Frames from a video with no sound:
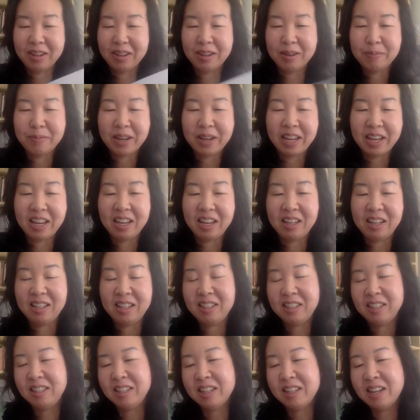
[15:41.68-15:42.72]
my
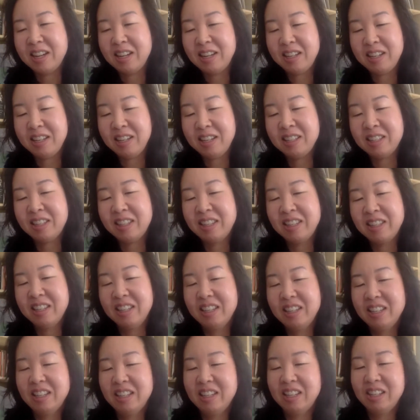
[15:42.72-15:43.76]
80s and 90s
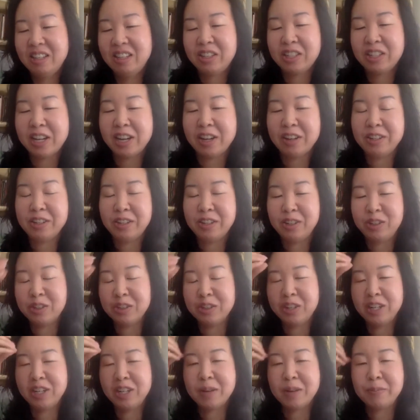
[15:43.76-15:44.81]
childhood
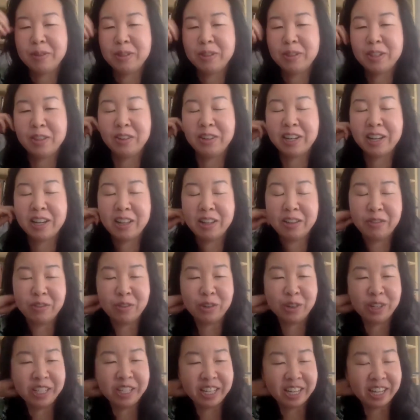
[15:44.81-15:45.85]
growing up in Southern
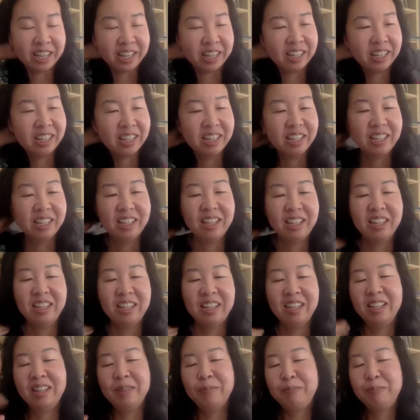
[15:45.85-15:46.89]
California
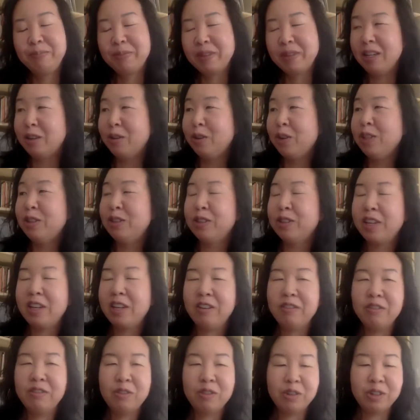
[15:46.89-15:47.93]
and always
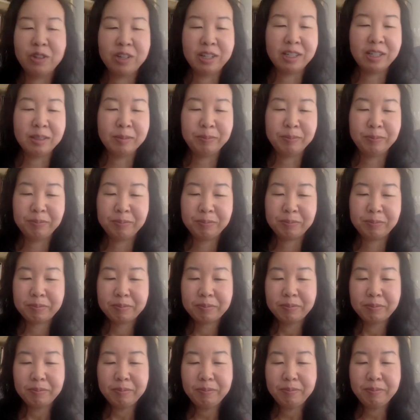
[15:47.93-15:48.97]
looking for
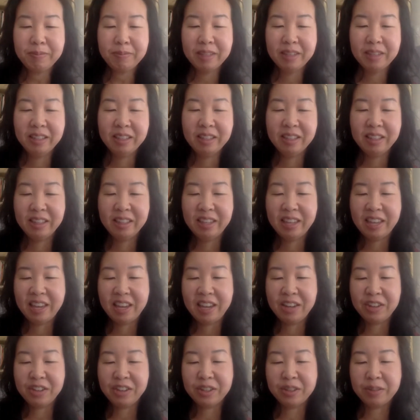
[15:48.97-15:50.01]
the
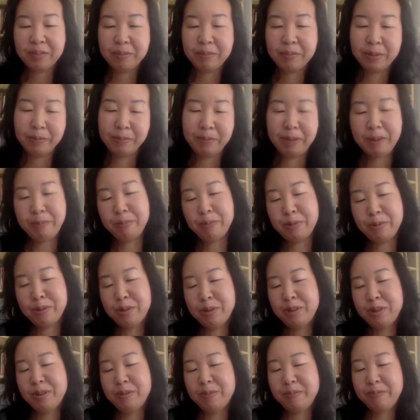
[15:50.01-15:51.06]
Asian
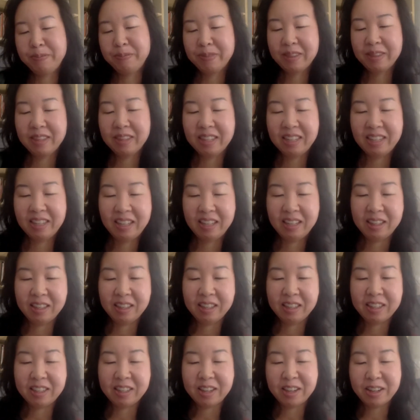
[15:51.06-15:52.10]
people in the
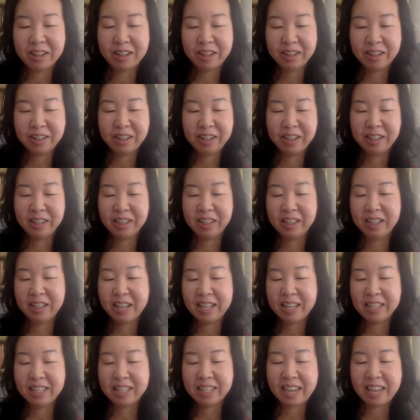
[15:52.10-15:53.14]
song or in the
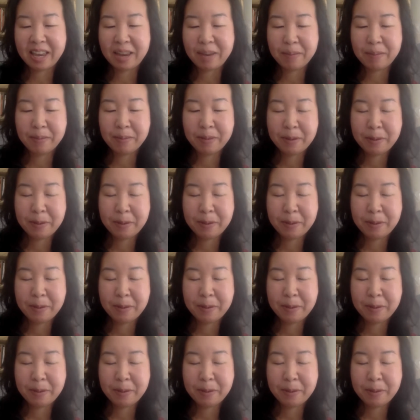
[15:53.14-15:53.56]
landscape.